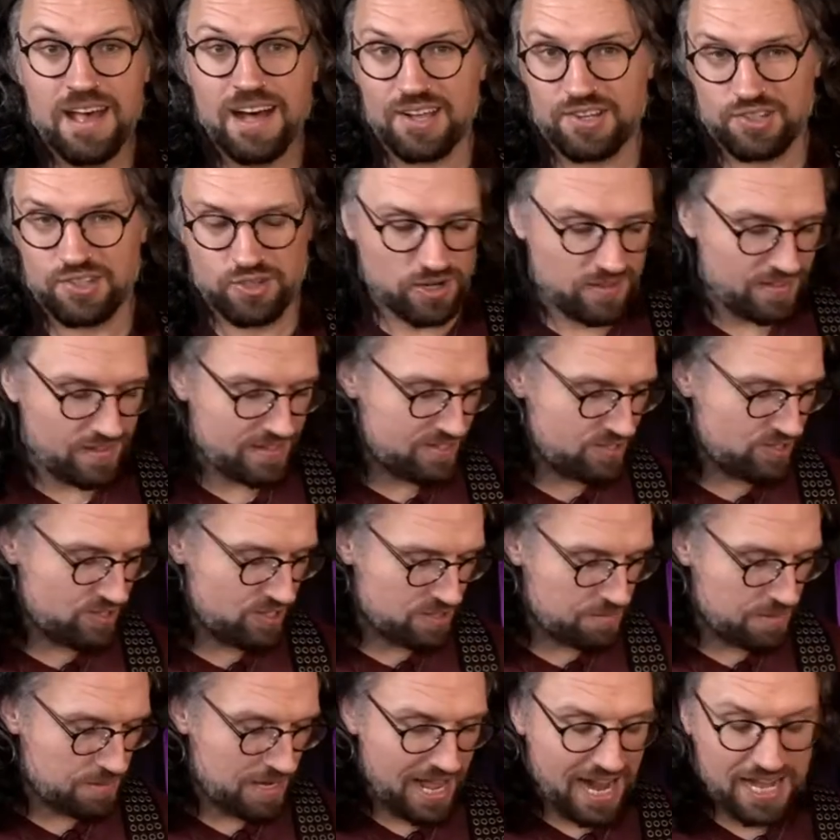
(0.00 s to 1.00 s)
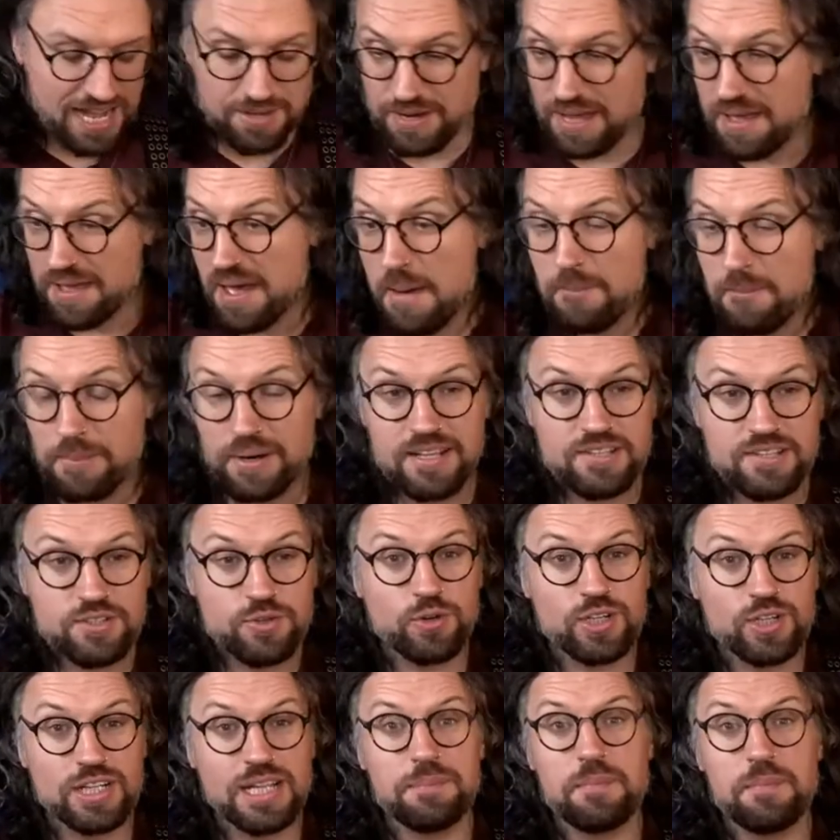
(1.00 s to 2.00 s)
I'll show you this in just a minute anyway, but let's
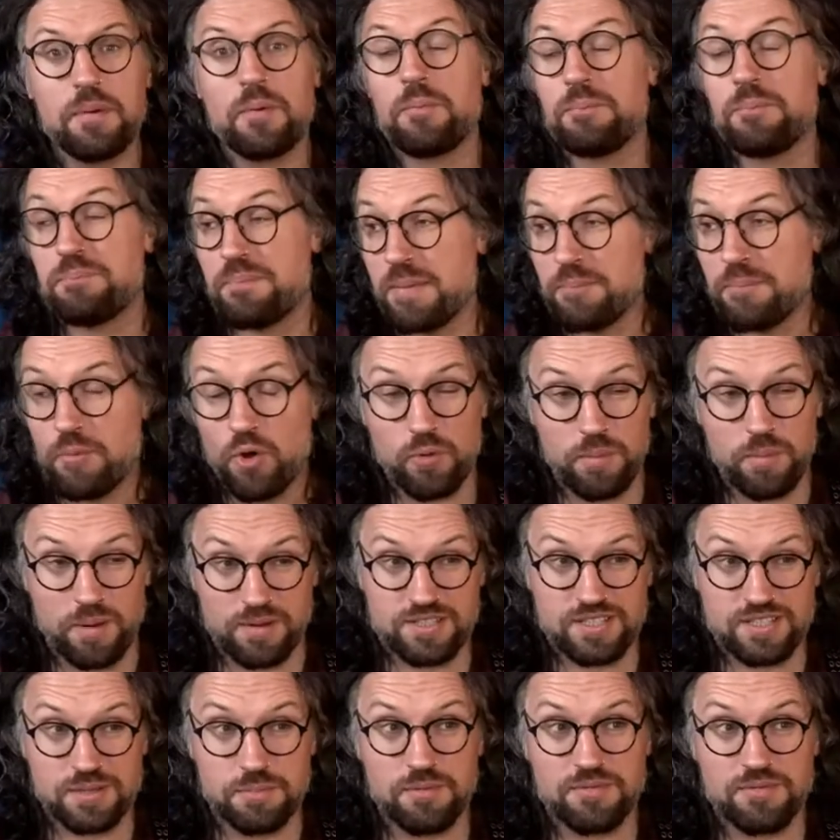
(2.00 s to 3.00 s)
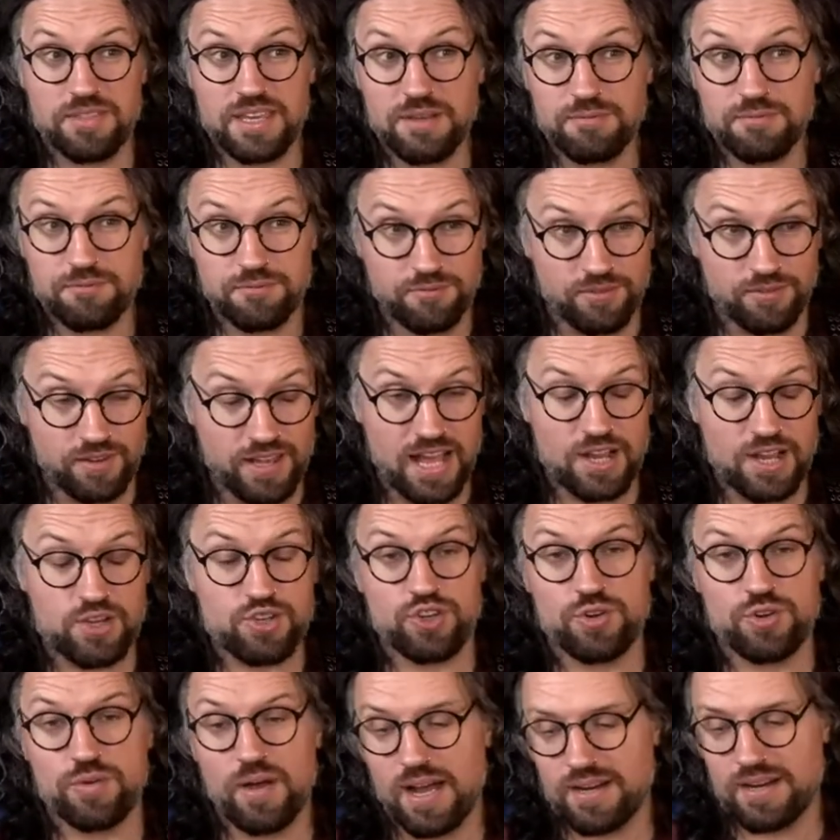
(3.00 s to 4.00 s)
talk a little bit more about some of the
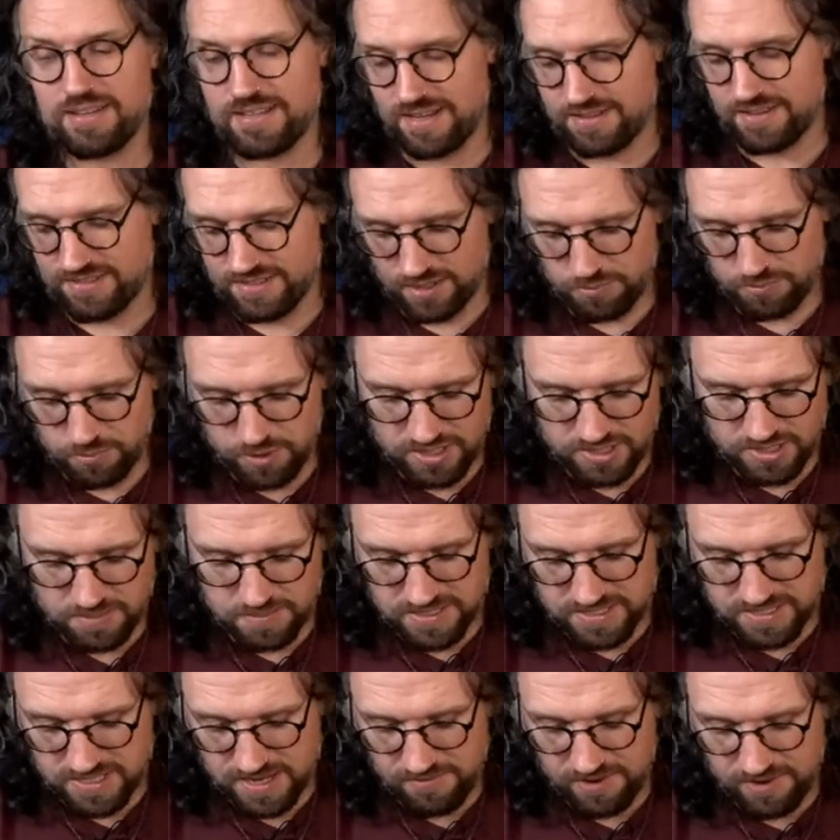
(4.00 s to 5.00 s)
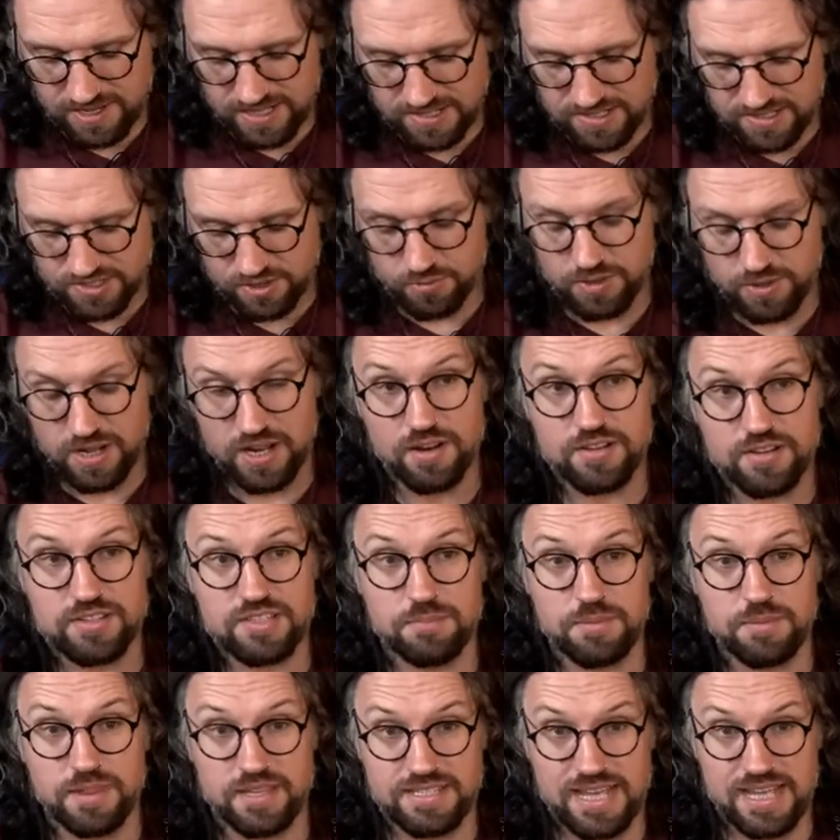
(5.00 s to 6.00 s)
flashier ideas. And I want to specifically zone in on
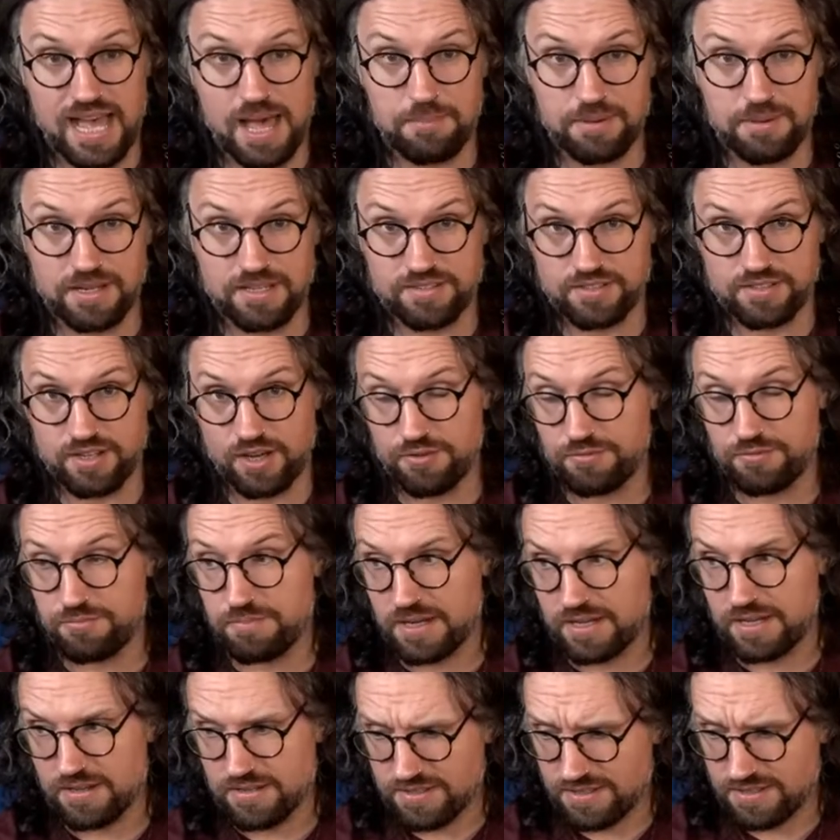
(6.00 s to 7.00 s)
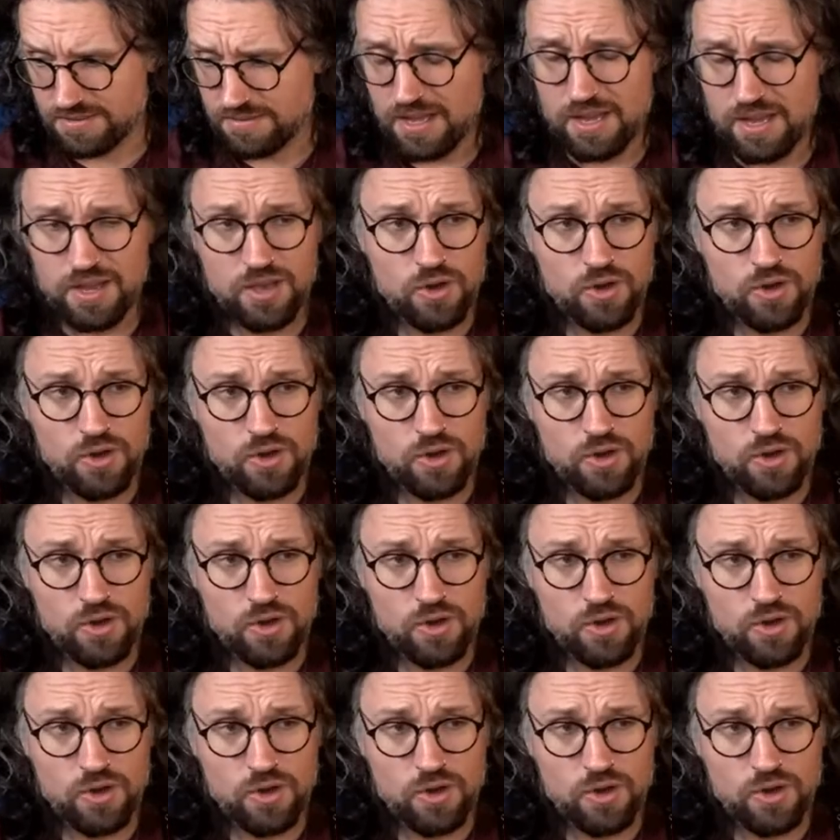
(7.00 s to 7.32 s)
some of the tapping stuff, because